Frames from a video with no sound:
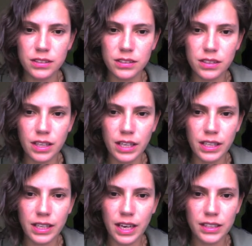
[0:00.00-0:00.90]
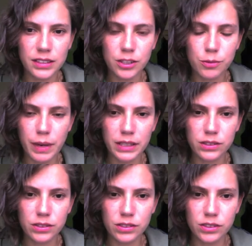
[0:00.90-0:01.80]
And I can't go back
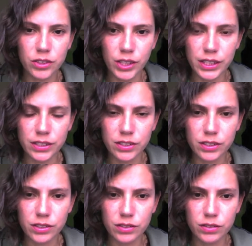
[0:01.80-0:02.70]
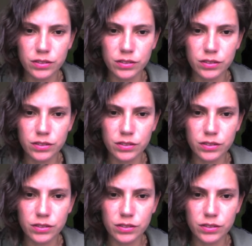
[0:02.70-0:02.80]
to it, so